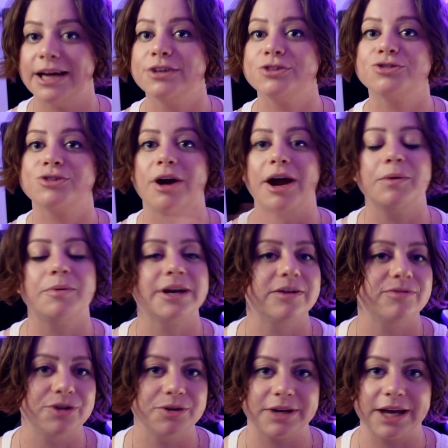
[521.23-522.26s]
and try
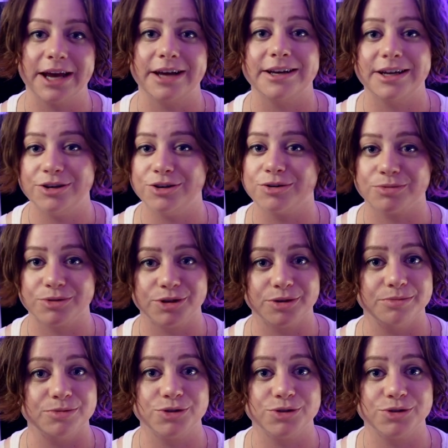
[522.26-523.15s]
whatever you can in your room.